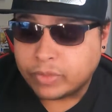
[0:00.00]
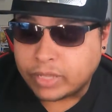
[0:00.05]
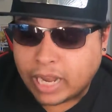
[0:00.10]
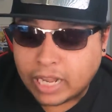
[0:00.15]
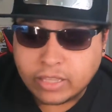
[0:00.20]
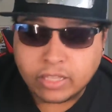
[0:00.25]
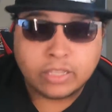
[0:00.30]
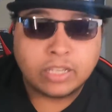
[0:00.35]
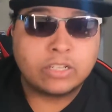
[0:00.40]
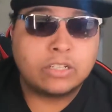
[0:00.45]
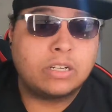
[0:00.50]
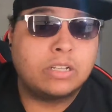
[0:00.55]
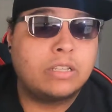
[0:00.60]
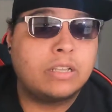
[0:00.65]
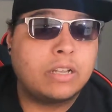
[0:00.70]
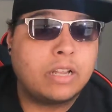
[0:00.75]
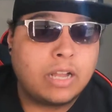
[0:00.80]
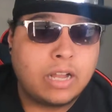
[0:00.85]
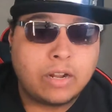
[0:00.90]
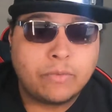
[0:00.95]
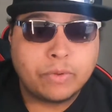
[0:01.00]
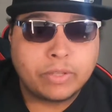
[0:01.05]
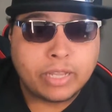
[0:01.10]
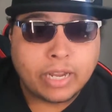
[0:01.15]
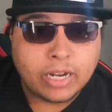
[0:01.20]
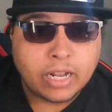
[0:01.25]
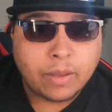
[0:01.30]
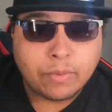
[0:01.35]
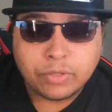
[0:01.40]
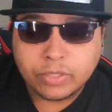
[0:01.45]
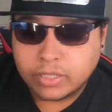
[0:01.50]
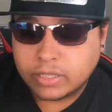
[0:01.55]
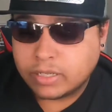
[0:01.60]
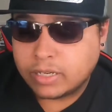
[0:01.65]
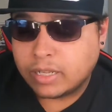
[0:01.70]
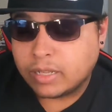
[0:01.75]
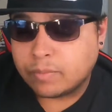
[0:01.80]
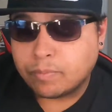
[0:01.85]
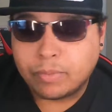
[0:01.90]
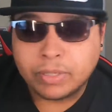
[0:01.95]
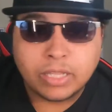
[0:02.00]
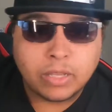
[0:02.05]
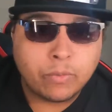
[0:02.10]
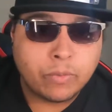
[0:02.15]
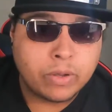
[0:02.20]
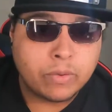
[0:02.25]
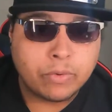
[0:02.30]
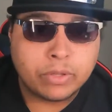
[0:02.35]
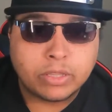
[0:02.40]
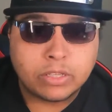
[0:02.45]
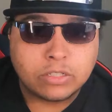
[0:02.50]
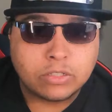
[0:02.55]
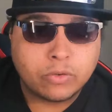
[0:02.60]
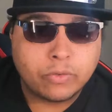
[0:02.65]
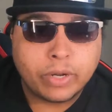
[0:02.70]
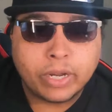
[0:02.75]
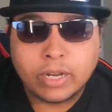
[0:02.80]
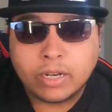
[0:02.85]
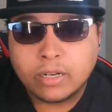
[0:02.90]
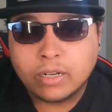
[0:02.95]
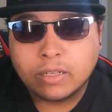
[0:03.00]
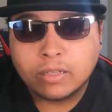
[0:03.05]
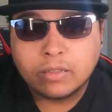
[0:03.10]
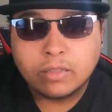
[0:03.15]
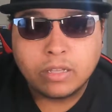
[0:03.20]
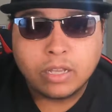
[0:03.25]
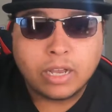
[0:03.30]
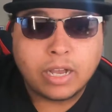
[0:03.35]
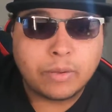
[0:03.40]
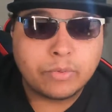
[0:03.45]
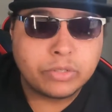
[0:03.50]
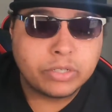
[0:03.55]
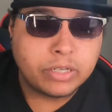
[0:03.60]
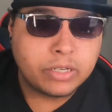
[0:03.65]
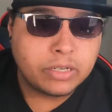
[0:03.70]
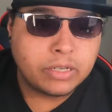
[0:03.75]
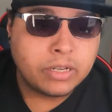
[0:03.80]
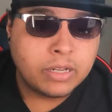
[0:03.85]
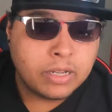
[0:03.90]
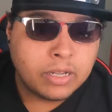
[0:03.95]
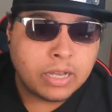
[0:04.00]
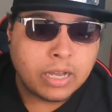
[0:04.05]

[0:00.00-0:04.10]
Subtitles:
I think they should have gone with that option, but they went with the screen option.